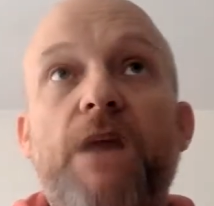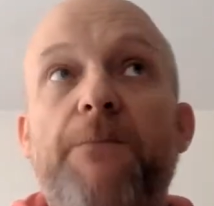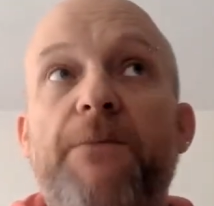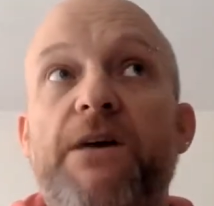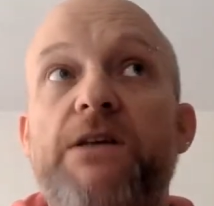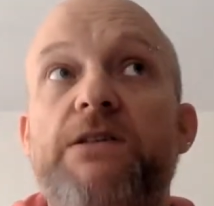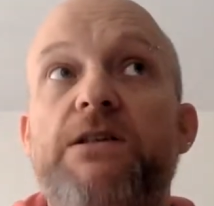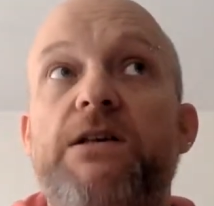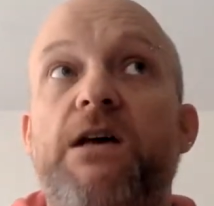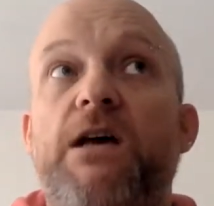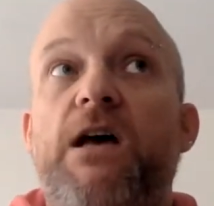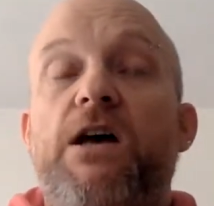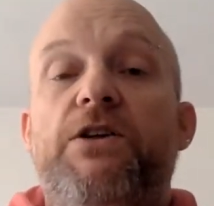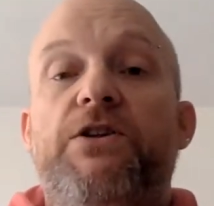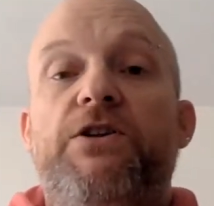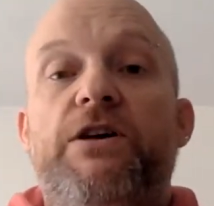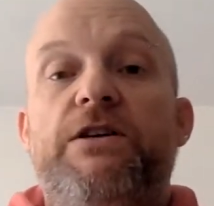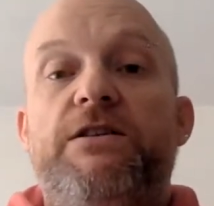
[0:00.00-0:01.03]
But
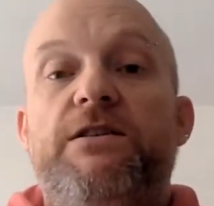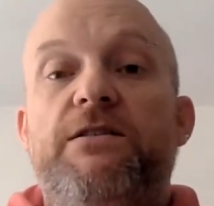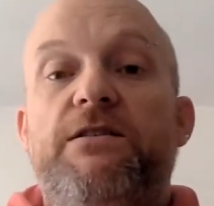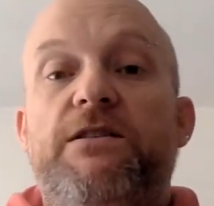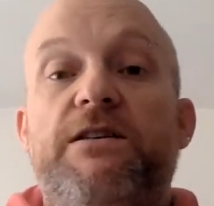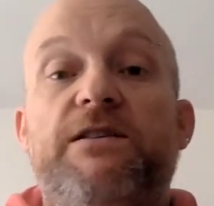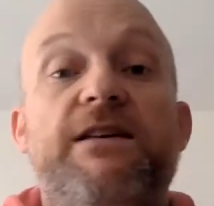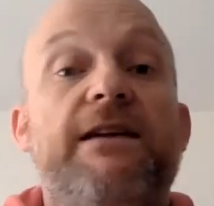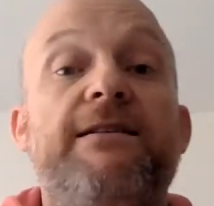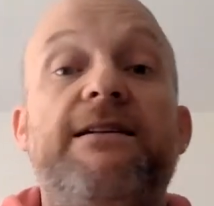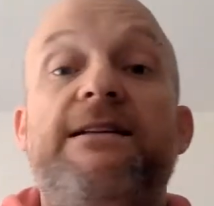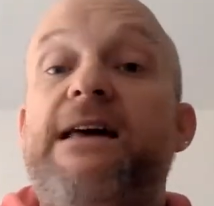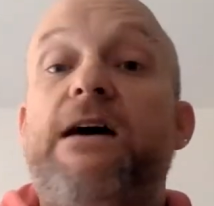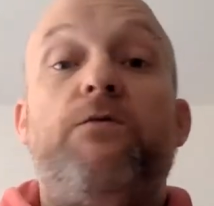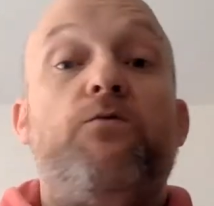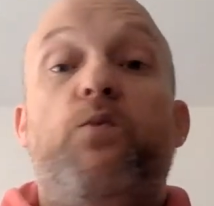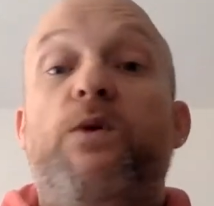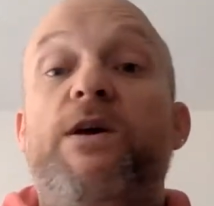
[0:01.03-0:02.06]
that suddenly
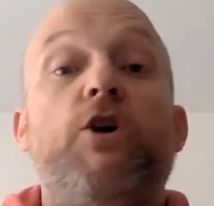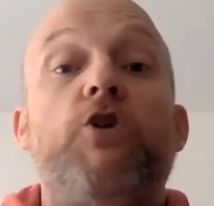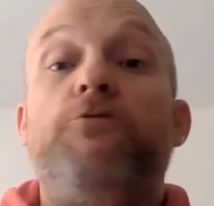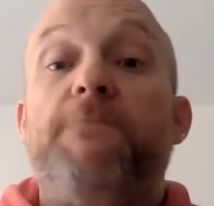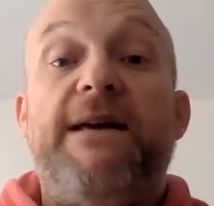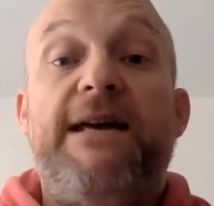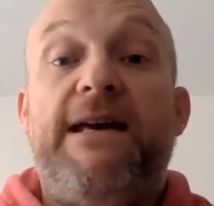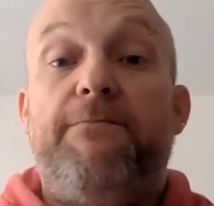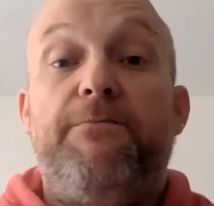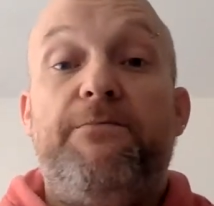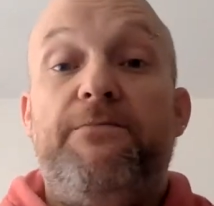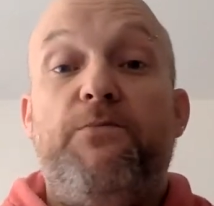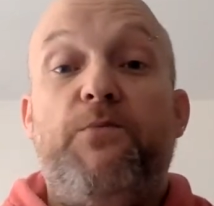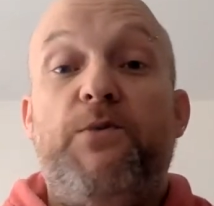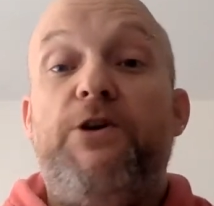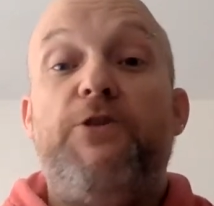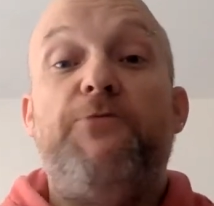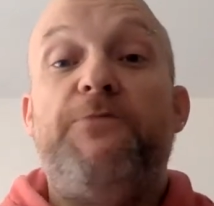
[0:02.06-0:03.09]
that we couldn't meet
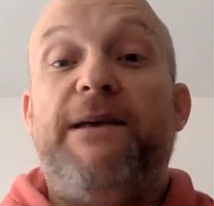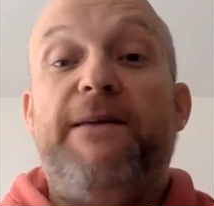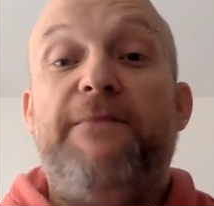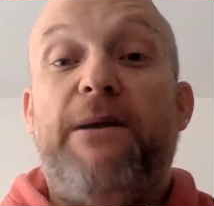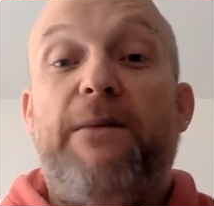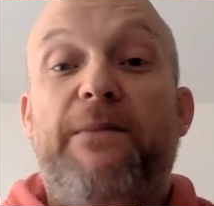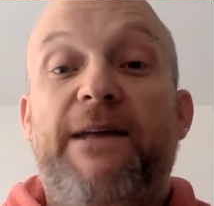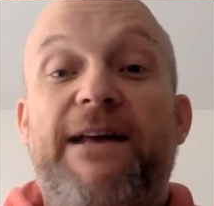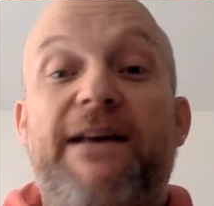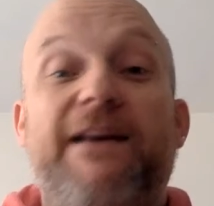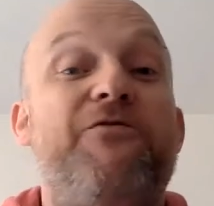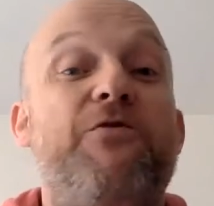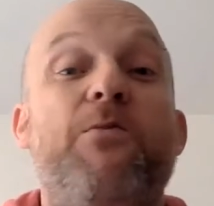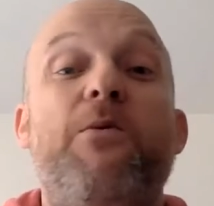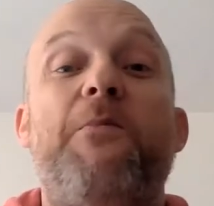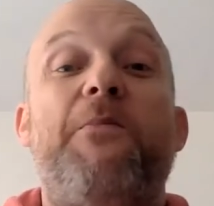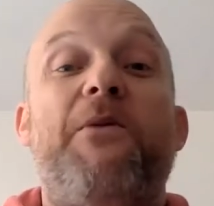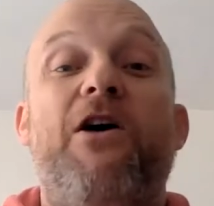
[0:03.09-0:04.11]
in public. If
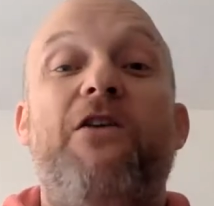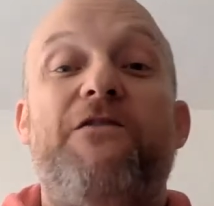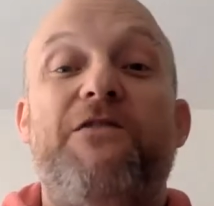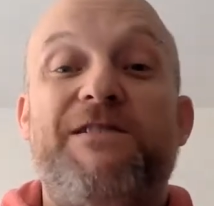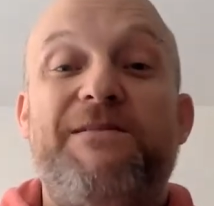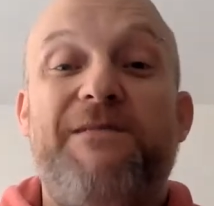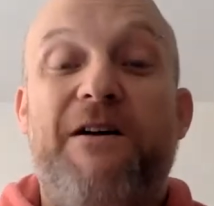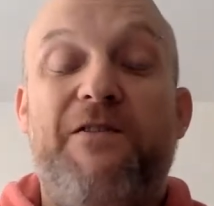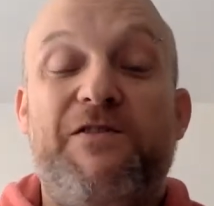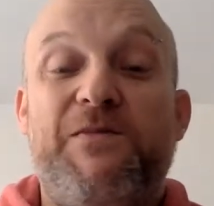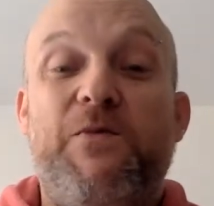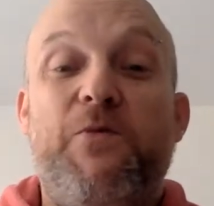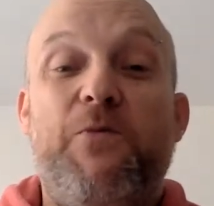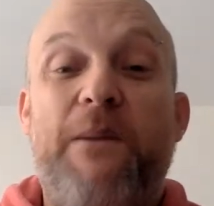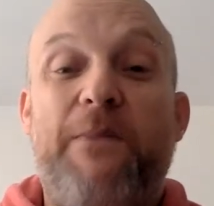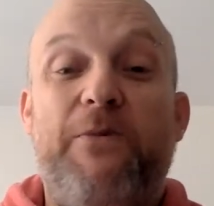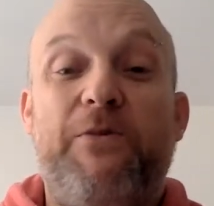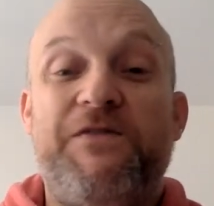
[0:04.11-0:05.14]
we weren't part of a
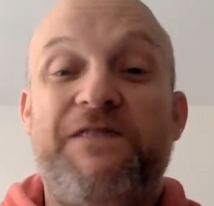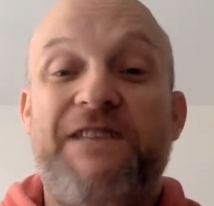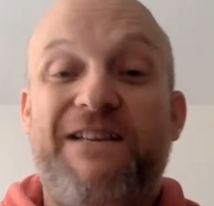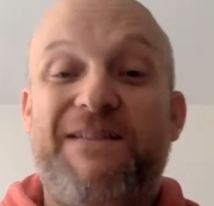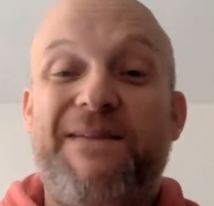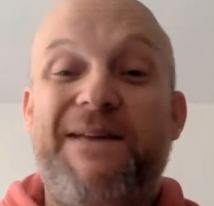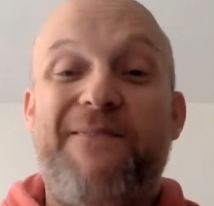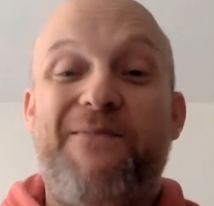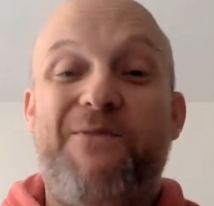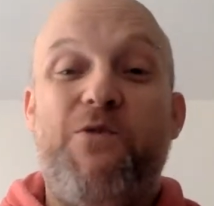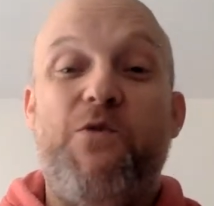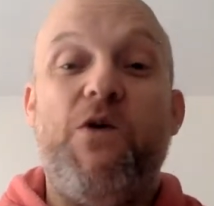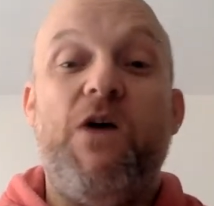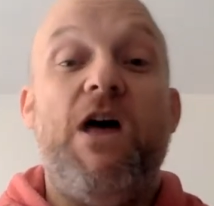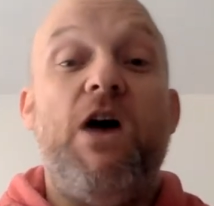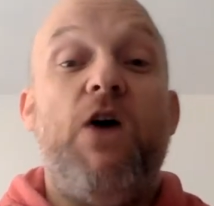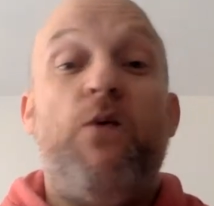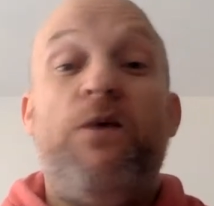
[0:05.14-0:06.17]
sport bubble of 6 people,
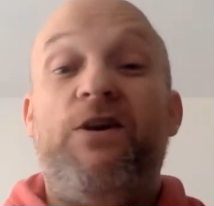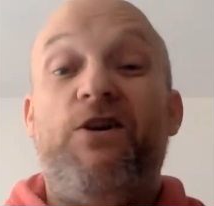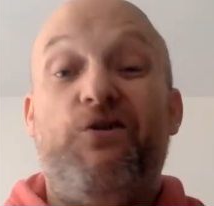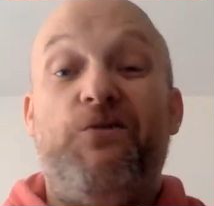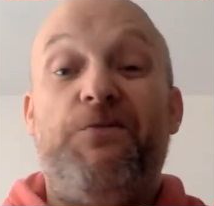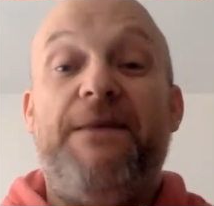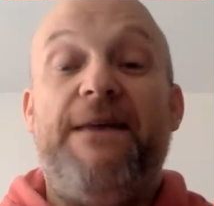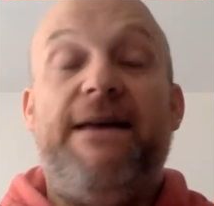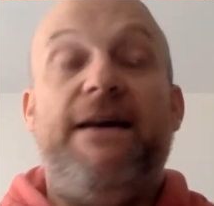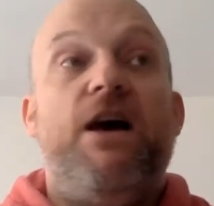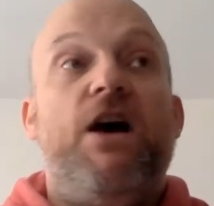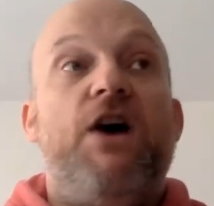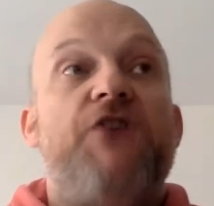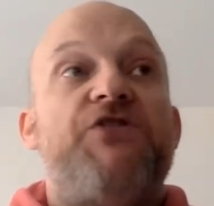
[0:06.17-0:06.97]
we couldn't meet.